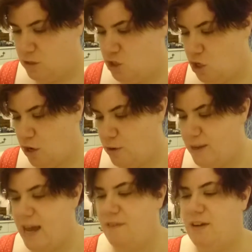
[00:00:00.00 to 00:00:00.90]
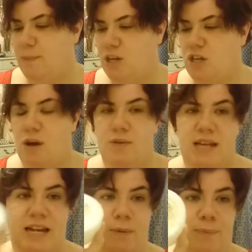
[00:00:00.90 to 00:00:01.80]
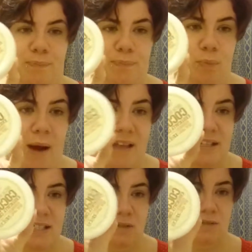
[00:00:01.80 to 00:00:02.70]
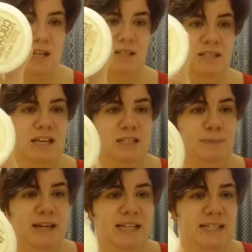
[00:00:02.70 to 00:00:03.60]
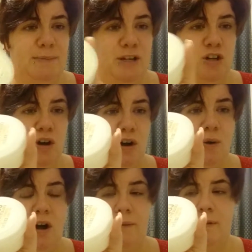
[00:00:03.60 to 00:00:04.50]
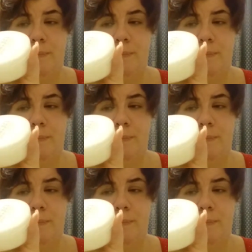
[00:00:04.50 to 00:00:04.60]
So, yeah, if anybody knows anywhere that still does this, please let me know. I'm